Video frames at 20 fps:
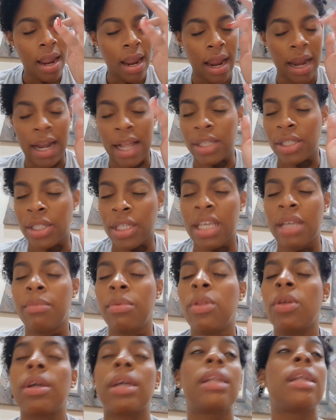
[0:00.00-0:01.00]
And I just keep
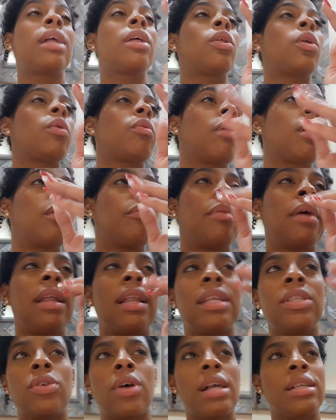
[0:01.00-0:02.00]
looking, I look around the bend.
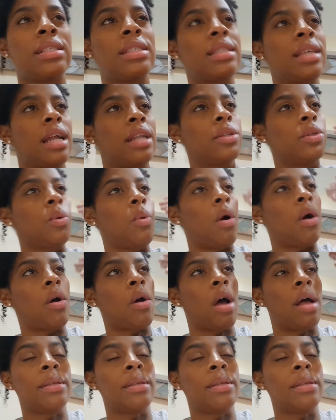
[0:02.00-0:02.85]
And so I decided to walk off.